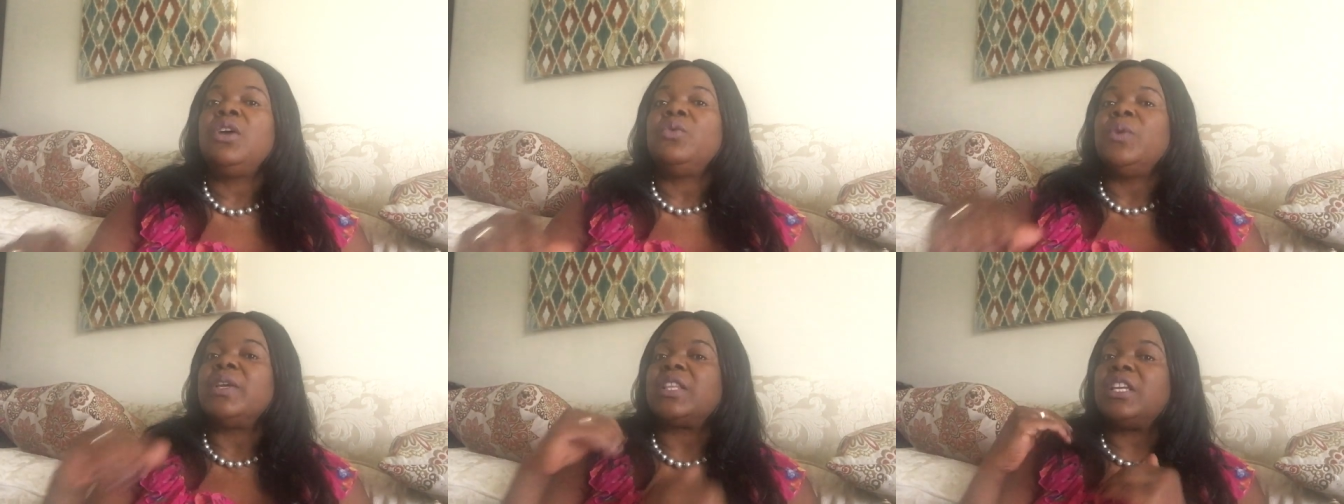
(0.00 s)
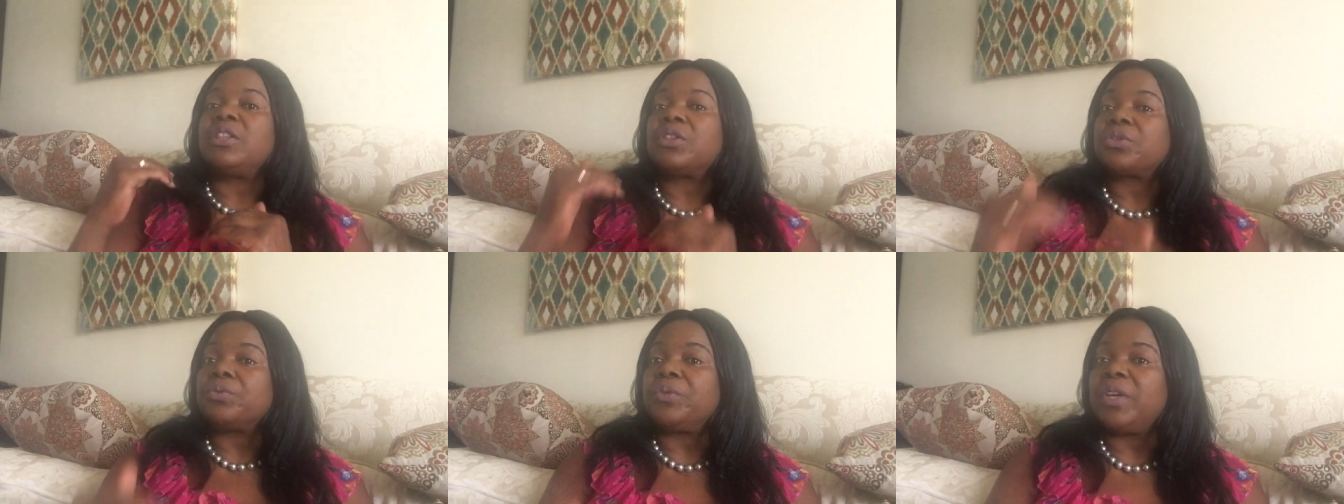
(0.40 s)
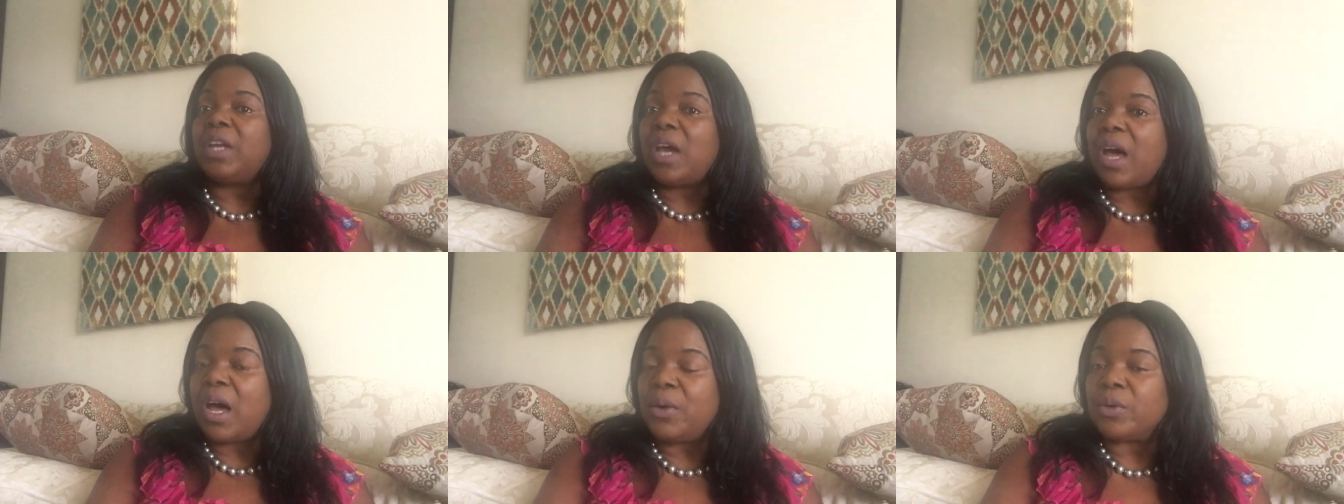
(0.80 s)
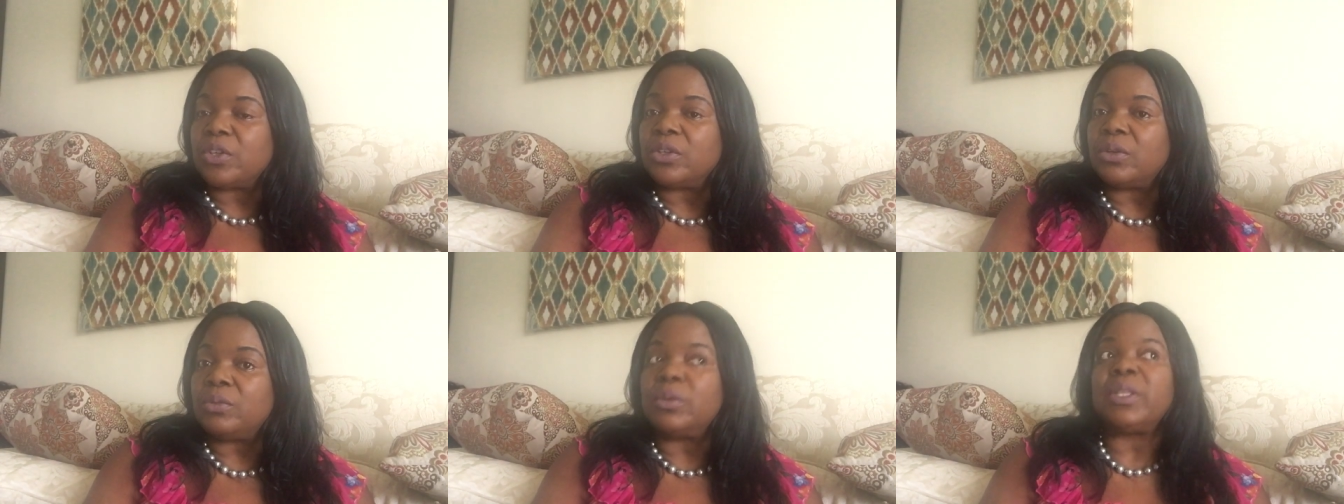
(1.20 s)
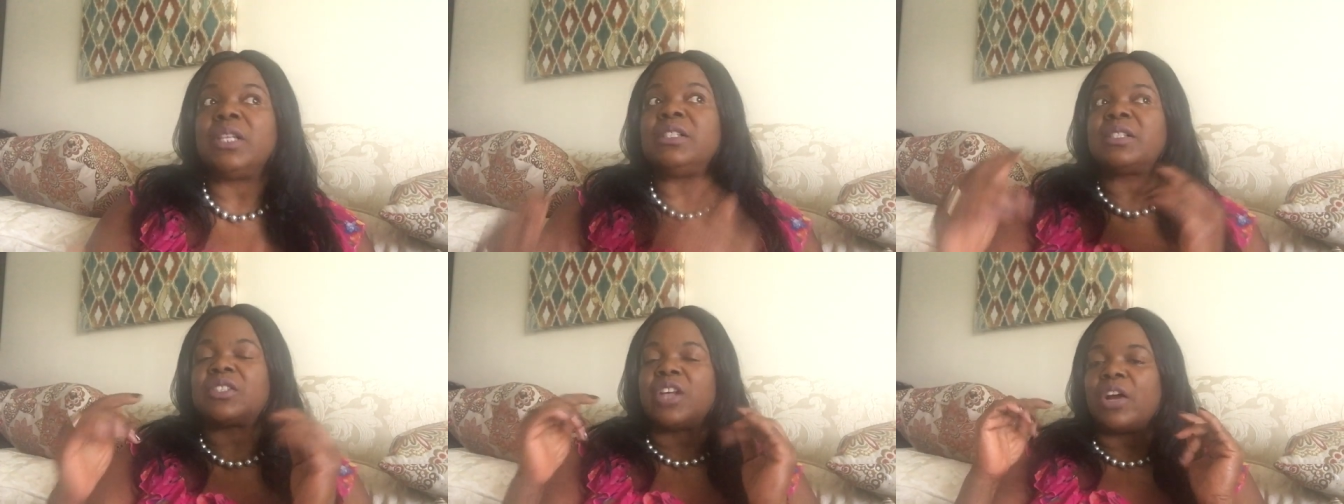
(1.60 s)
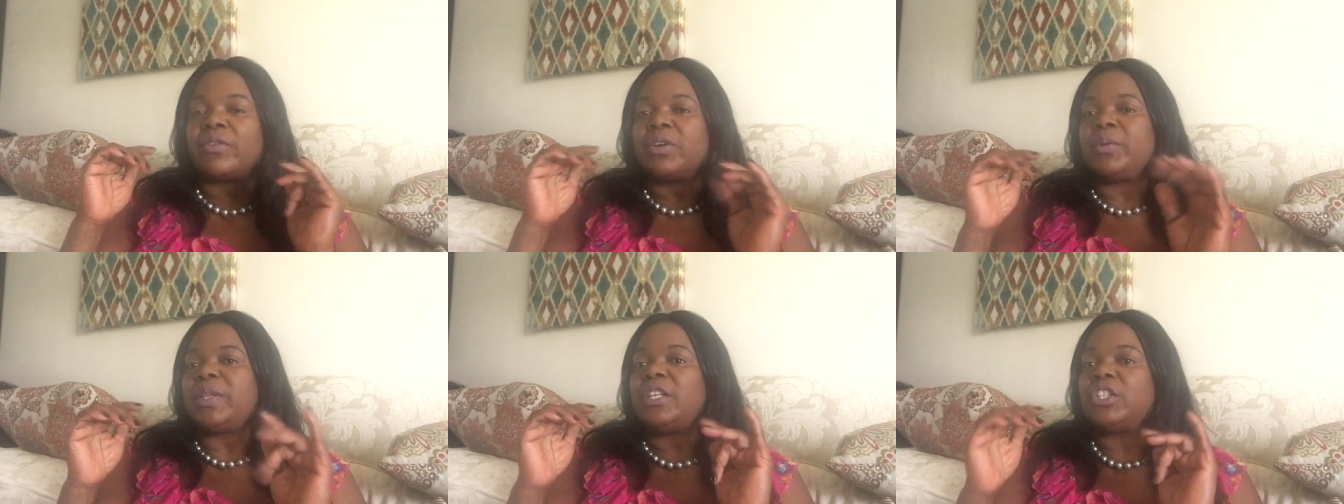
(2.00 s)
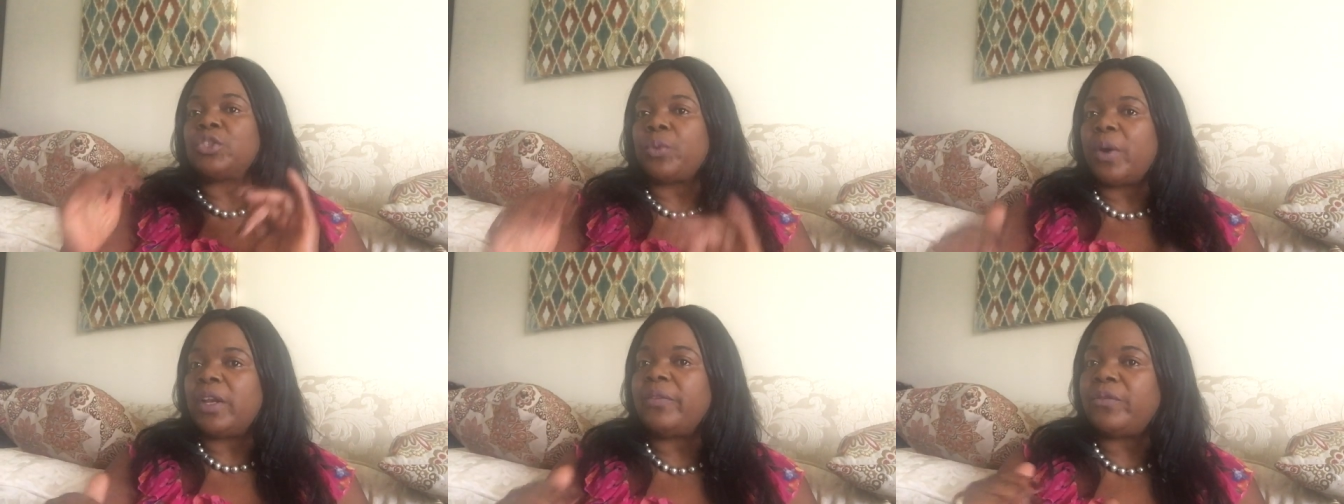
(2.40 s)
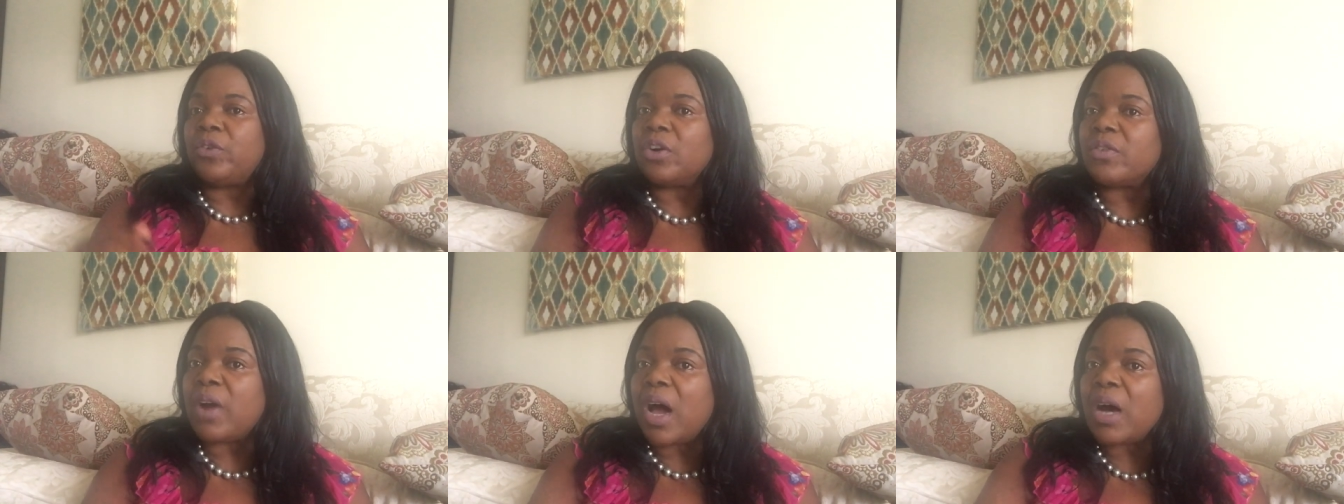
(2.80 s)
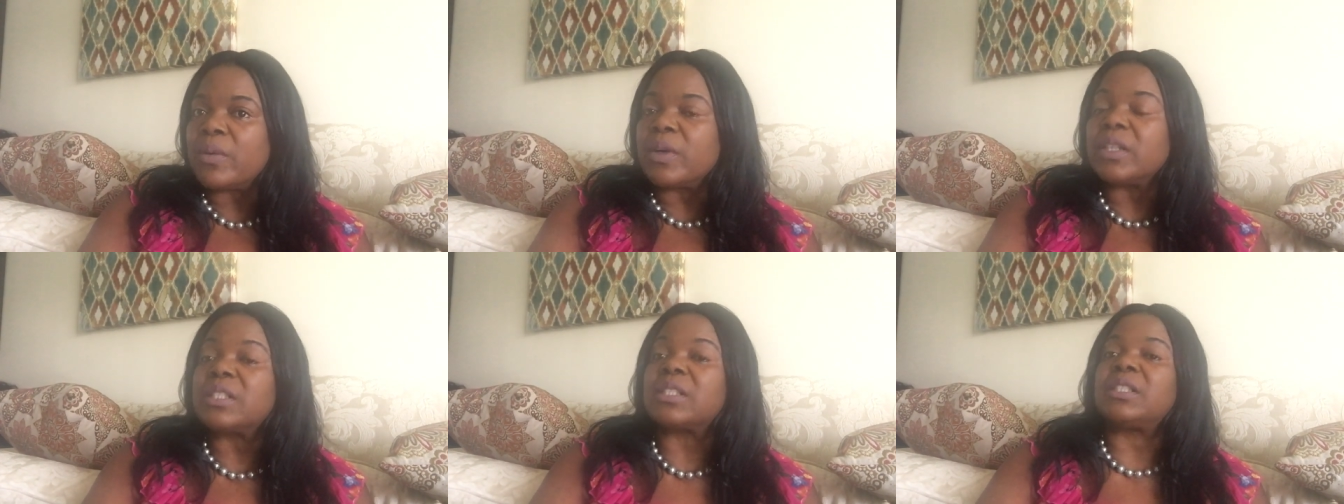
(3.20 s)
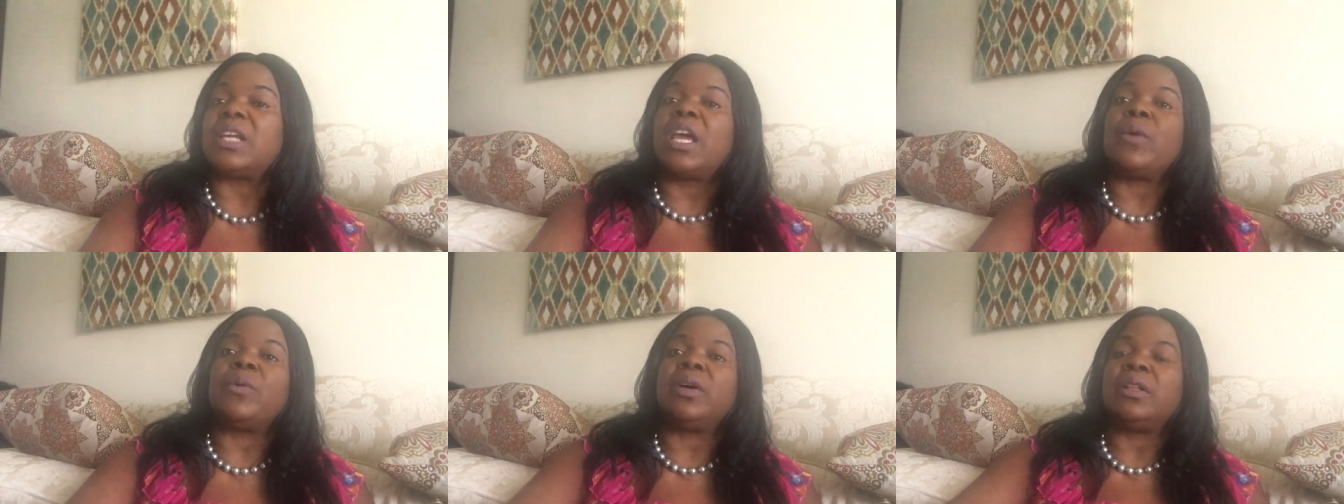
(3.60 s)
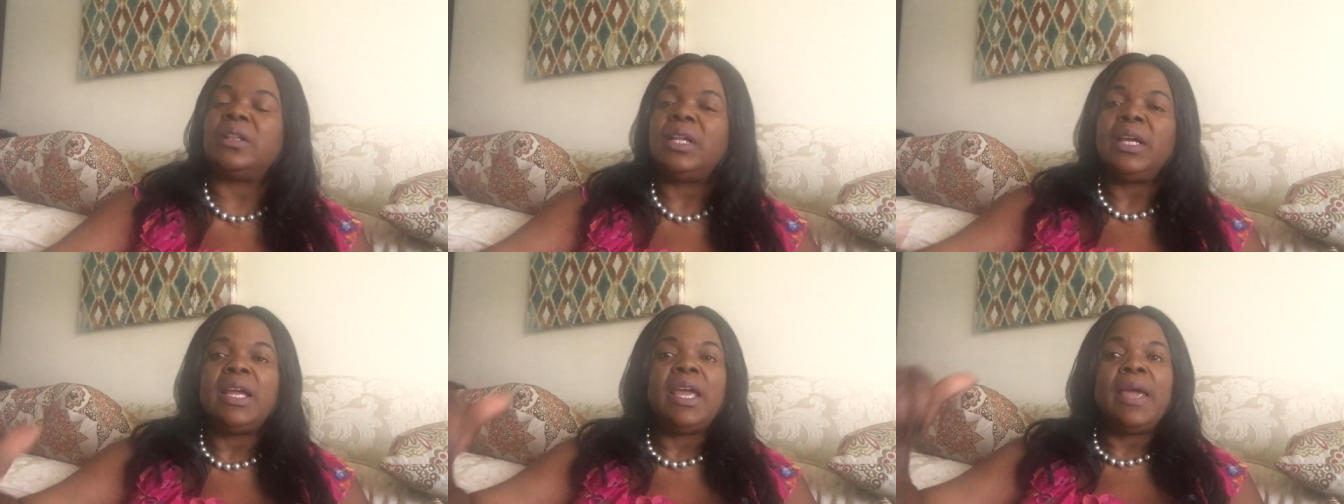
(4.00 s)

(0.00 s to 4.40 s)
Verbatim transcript: within three hours, within, sorry, within twenty-four hours, they will